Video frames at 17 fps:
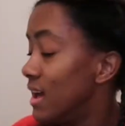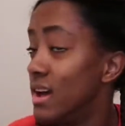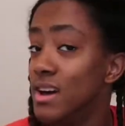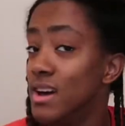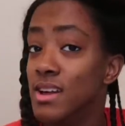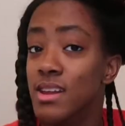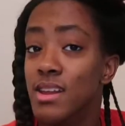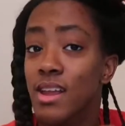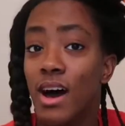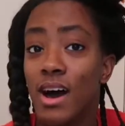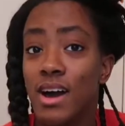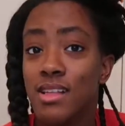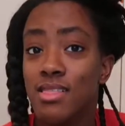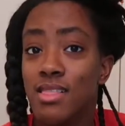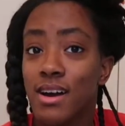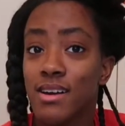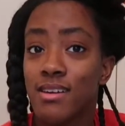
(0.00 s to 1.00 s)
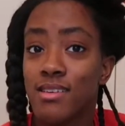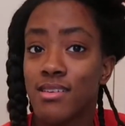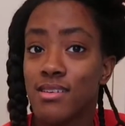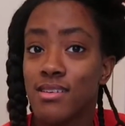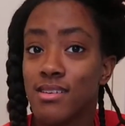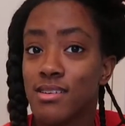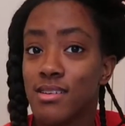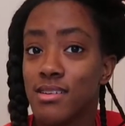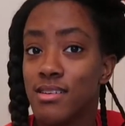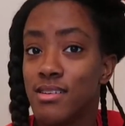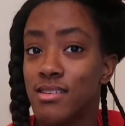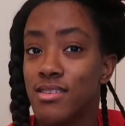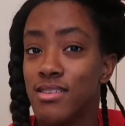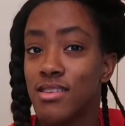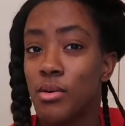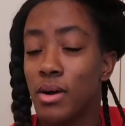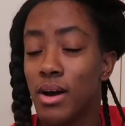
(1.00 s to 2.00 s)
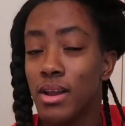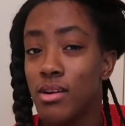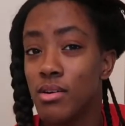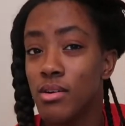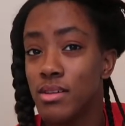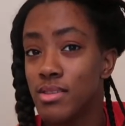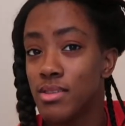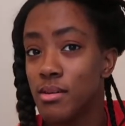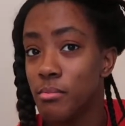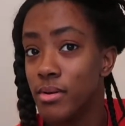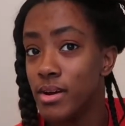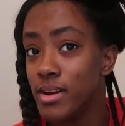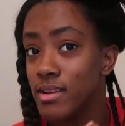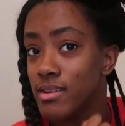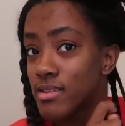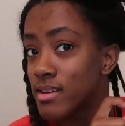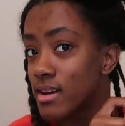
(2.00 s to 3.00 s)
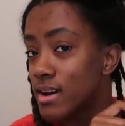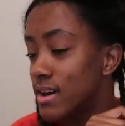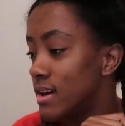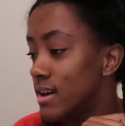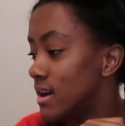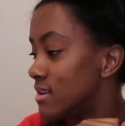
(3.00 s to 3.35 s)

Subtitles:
And I like to, so I know that the braid is tight,